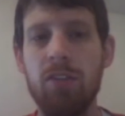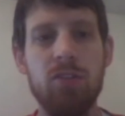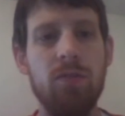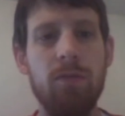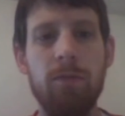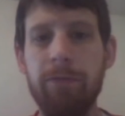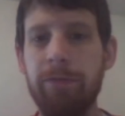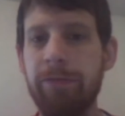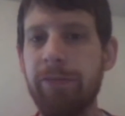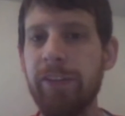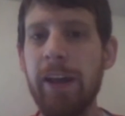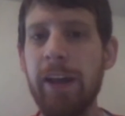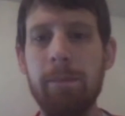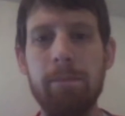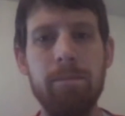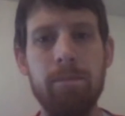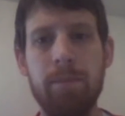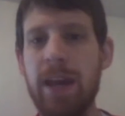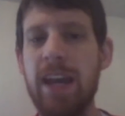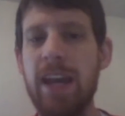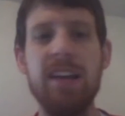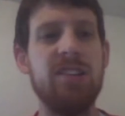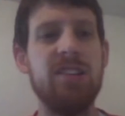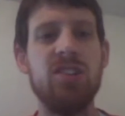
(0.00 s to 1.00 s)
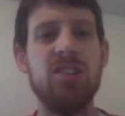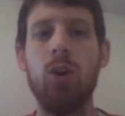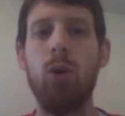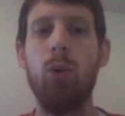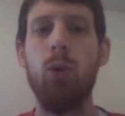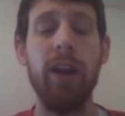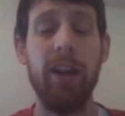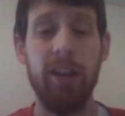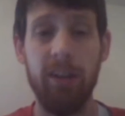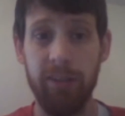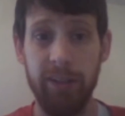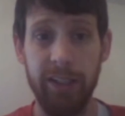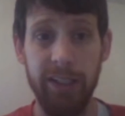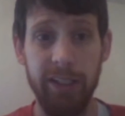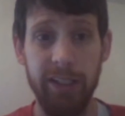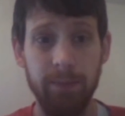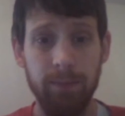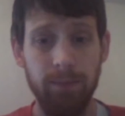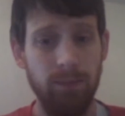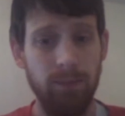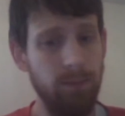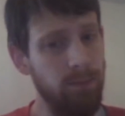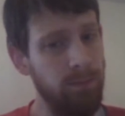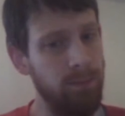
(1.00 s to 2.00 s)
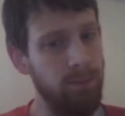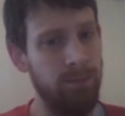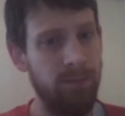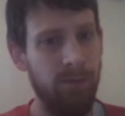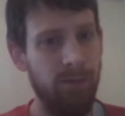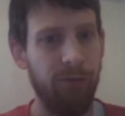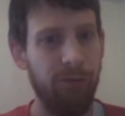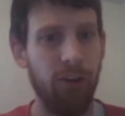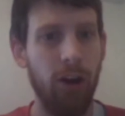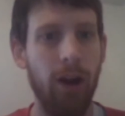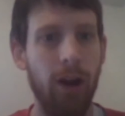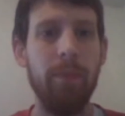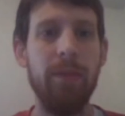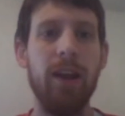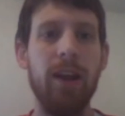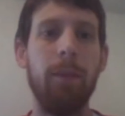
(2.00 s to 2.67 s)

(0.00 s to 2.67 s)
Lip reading: flip base quickly from